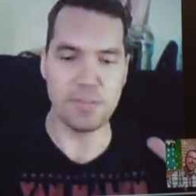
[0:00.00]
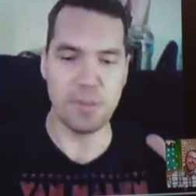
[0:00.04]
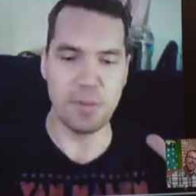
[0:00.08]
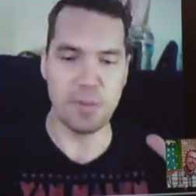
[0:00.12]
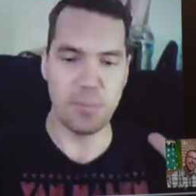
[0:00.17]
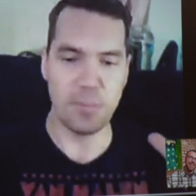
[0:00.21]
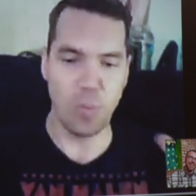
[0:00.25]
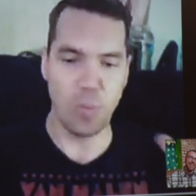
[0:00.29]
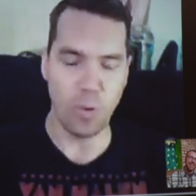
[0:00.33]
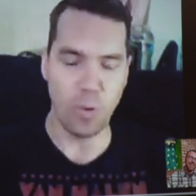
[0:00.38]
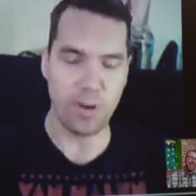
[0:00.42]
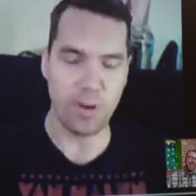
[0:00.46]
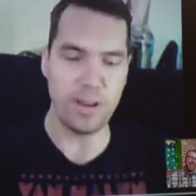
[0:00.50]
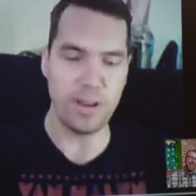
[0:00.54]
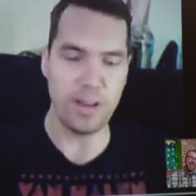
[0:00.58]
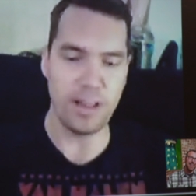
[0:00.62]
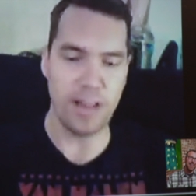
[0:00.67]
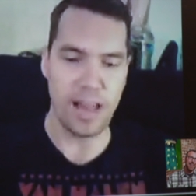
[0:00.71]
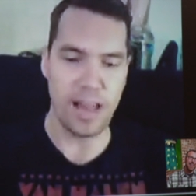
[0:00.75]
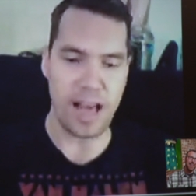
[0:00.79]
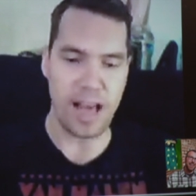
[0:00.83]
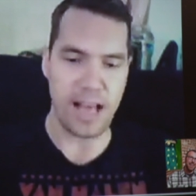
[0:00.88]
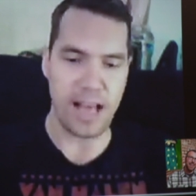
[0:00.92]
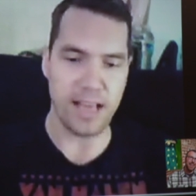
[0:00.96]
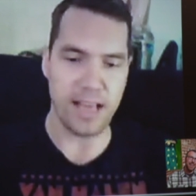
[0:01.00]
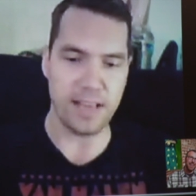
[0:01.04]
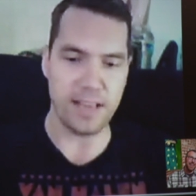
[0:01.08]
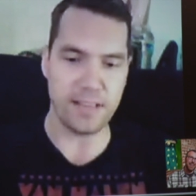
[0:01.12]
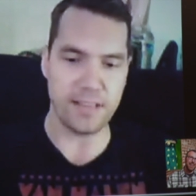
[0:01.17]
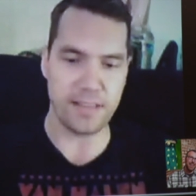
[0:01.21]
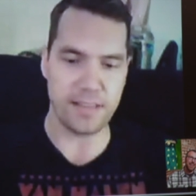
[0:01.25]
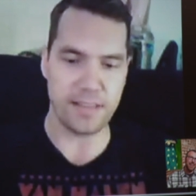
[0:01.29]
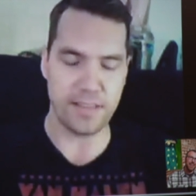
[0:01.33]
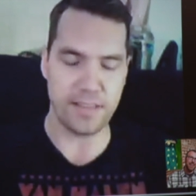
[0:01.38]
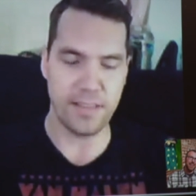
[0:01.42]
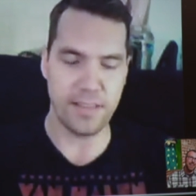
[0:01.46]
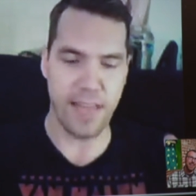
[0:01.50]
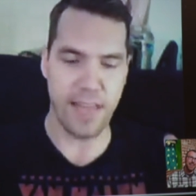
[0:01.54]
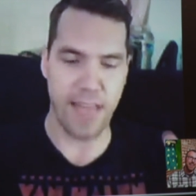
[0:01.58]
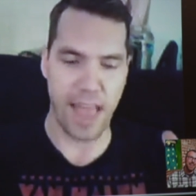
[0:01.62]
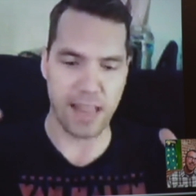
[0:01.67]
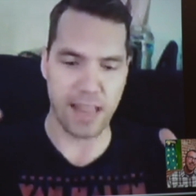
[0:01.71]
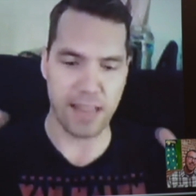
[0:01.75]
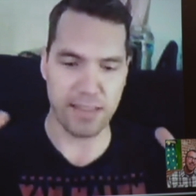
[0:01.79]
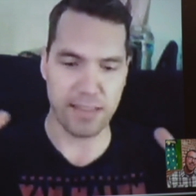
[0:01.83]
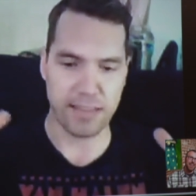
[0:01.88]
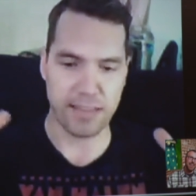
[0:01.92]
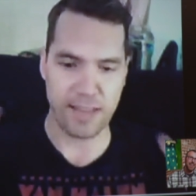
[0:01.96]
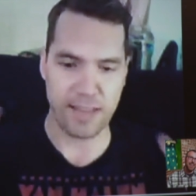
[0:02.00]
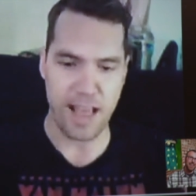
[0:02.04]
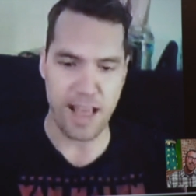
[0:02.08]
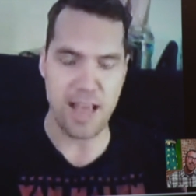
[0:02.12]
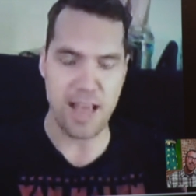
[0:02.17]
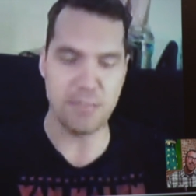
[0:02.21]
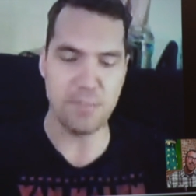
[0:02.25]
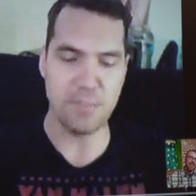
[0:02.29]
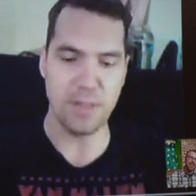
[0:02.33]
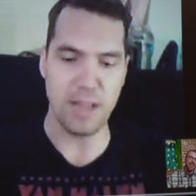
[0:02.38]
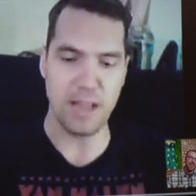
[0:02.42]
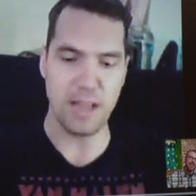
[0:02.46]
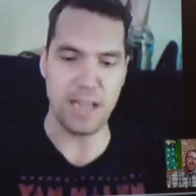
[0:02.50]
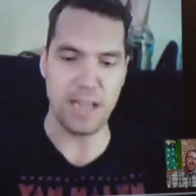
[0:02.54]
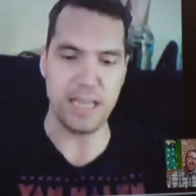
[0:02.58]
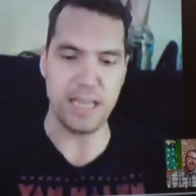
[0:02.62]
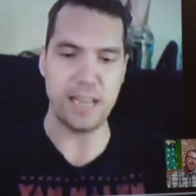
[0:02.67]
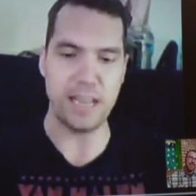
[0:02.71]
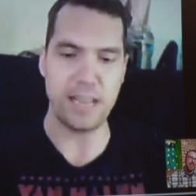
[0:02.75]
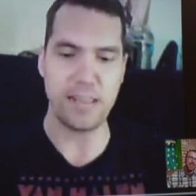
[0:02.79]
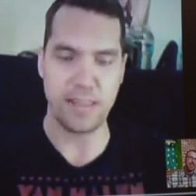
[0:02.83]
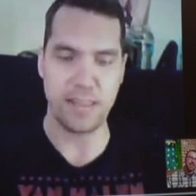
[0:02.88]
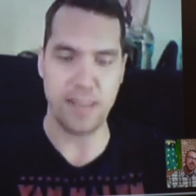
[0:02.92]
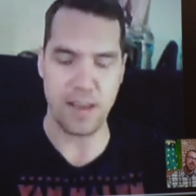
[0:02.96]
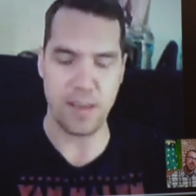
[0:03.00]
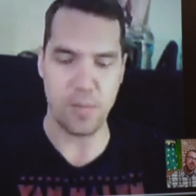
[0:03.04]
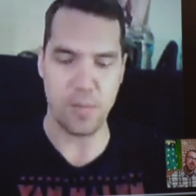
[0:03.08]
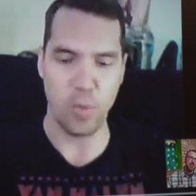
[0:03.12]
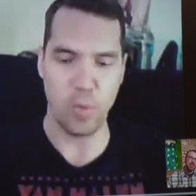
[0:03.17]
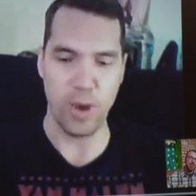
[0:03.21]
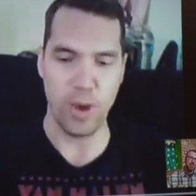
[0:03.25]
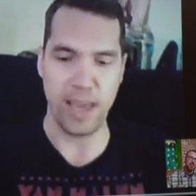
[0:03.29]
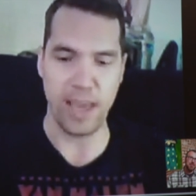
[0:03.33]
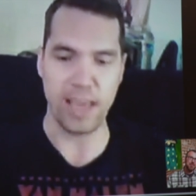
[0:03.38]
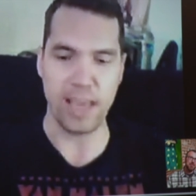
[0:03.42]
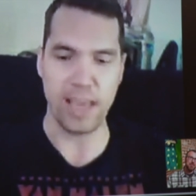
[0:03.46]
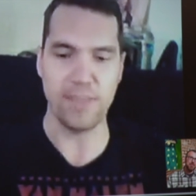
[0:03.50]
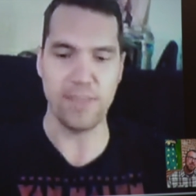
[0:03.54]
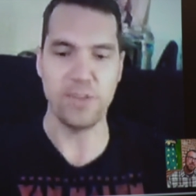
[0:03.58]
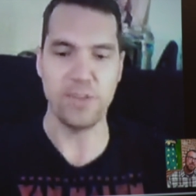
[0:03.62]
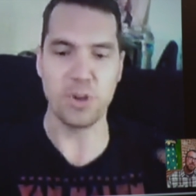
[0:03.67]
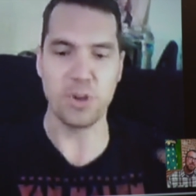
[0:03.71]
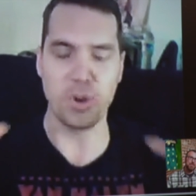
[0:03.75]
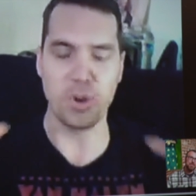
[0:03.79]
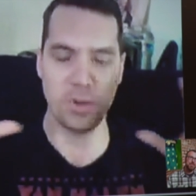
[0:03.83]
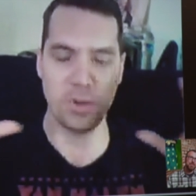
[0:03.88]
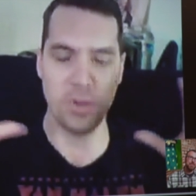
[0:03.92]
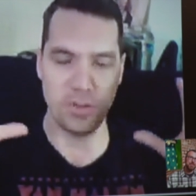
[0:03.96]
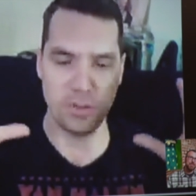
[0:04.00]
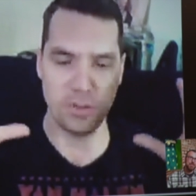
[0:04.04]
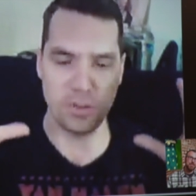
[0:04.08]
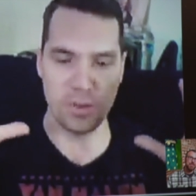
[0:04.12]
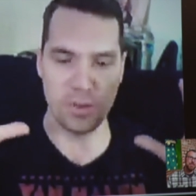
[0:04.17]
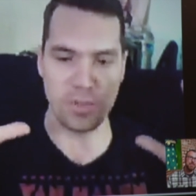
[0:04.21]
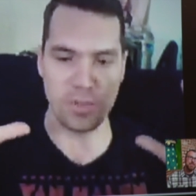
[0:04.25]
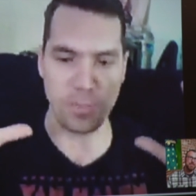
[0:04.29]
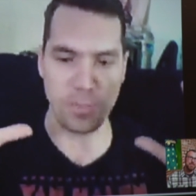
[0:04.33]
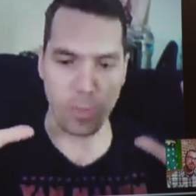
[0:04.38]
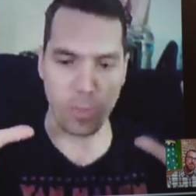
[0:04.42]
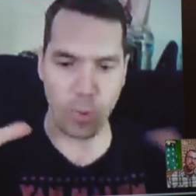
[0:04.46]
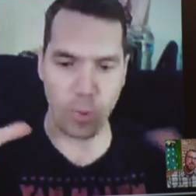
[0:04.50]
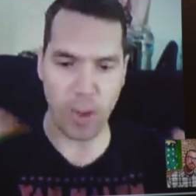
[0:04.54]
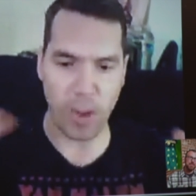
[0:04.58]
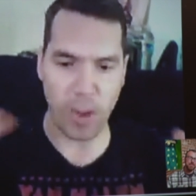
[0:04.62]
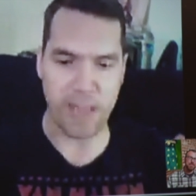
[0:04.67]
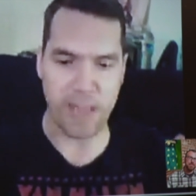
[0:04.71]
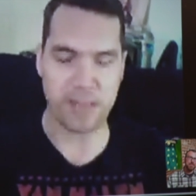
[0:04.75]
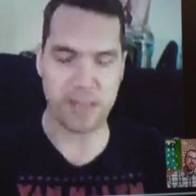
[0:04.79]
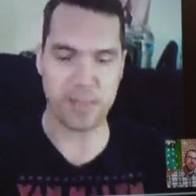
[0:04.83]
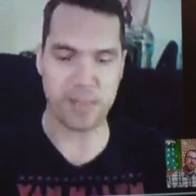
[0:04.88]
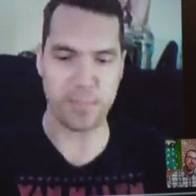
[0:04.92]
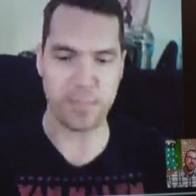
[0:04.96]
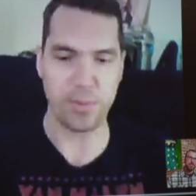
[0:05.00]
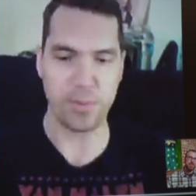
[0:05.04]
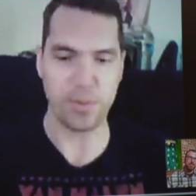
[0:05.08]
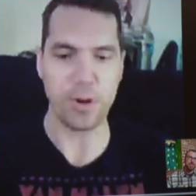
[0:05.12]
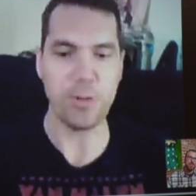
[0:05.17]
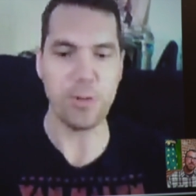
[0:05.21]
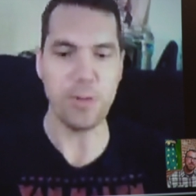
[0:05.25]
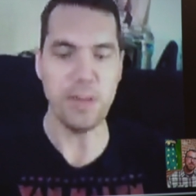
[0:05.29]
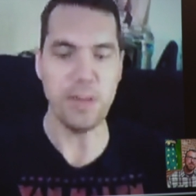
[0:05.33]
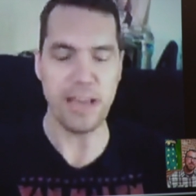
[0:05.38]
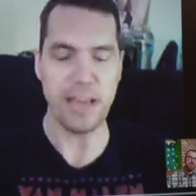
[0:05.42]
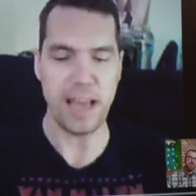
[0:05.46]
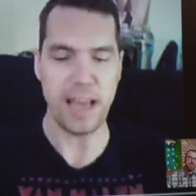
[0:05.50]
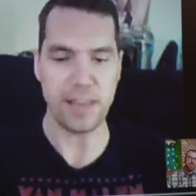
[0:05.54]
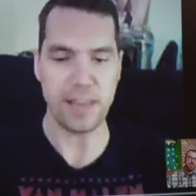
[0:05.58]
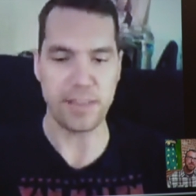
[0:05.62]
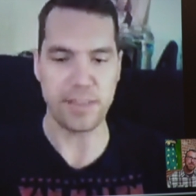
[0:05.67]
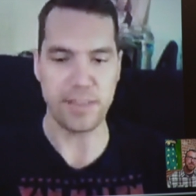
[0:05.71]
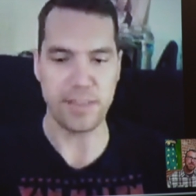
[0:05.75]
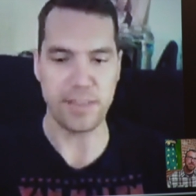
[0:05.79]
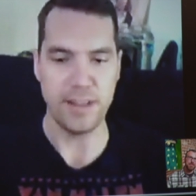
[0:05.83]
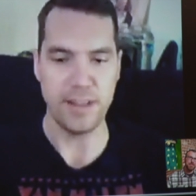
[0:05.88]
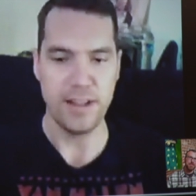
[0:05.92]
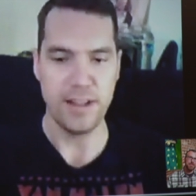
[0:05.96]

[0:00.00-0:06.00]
memorialize that timeline in some way, if you're going to embrace permadeath,